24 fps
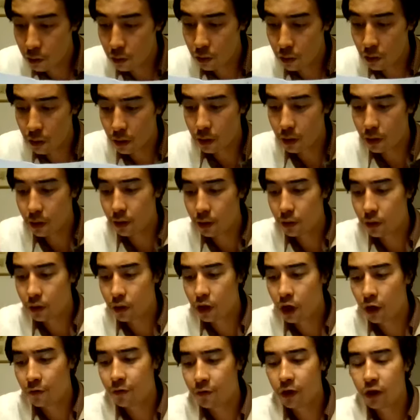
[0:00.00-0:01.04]
it'll
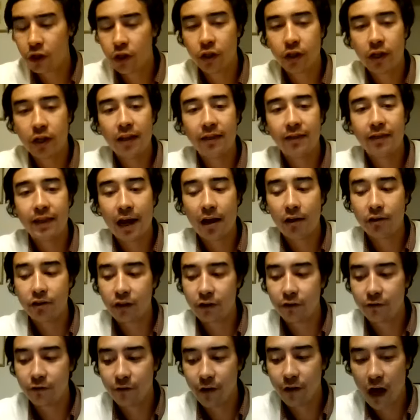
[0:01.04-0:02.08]
cover
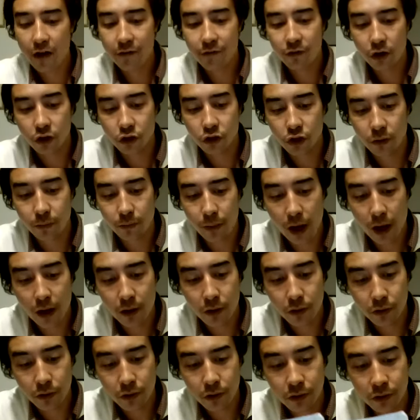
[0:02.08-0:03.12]
10,500
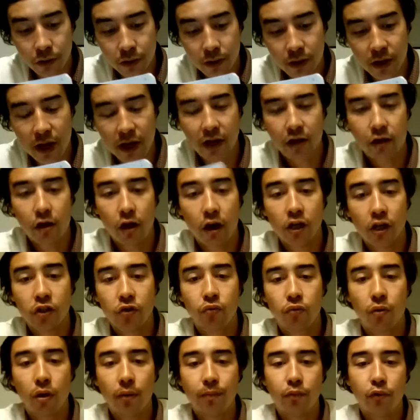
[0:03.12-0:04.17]
miles It
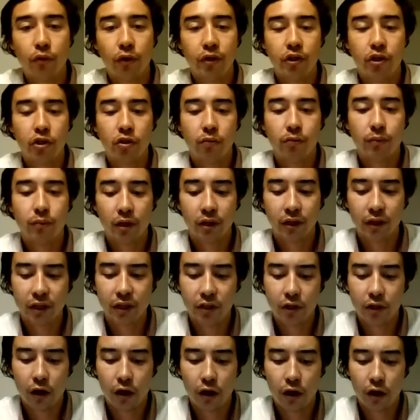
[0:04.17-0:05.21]
costs 1.2
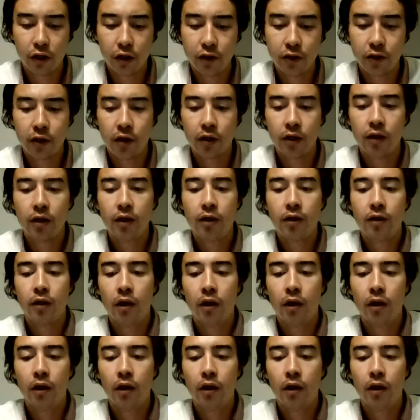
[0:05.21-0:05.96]
billion dollars